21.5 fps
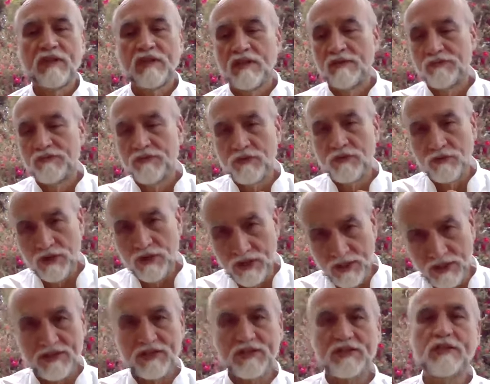If you
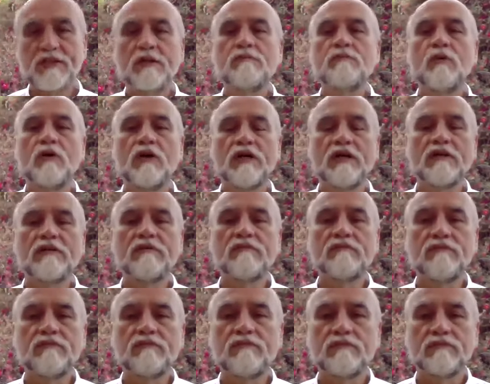hit
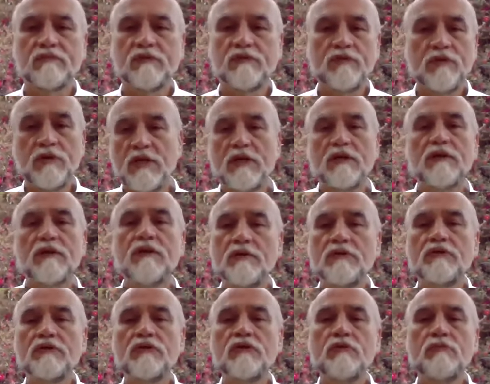someone, if you hit
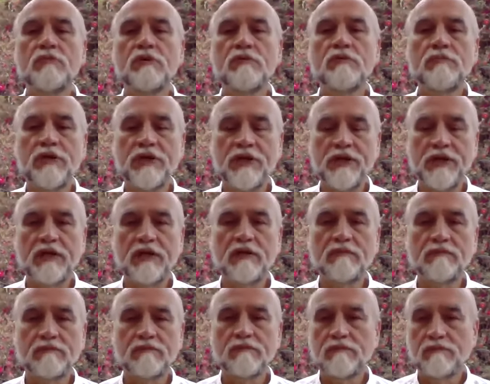another human
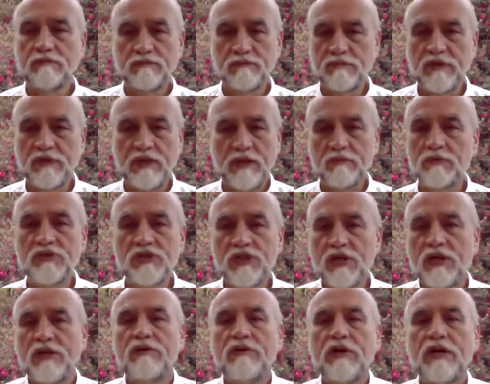being, that will
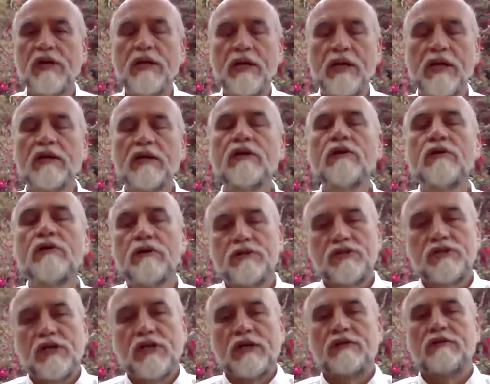generate anger. It
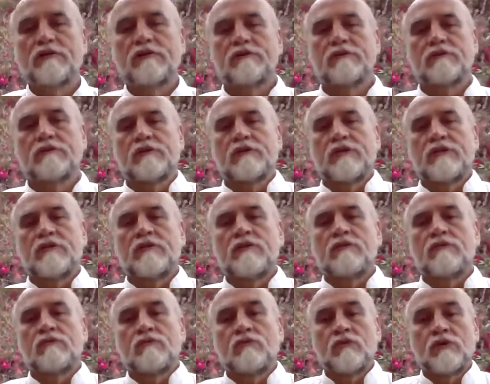
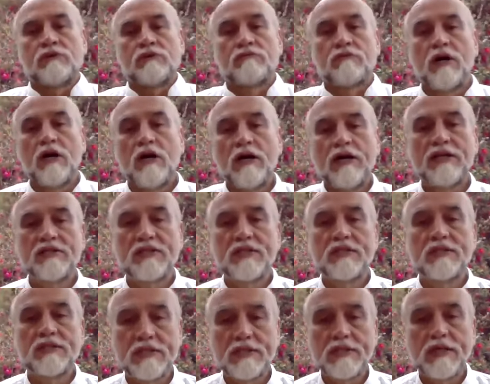generally would arise
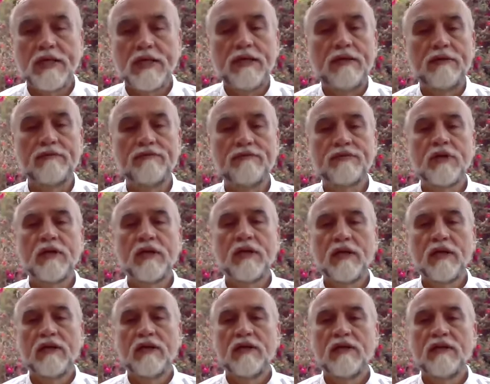itself
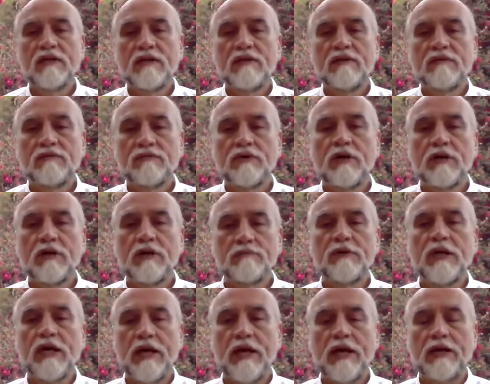
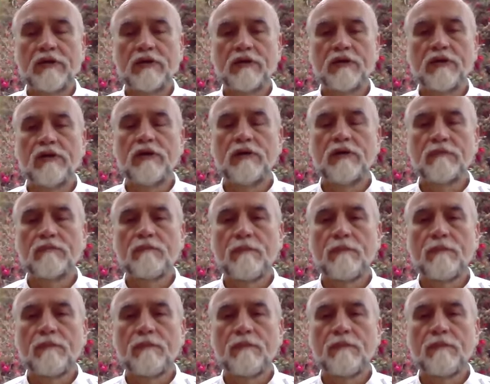from anger.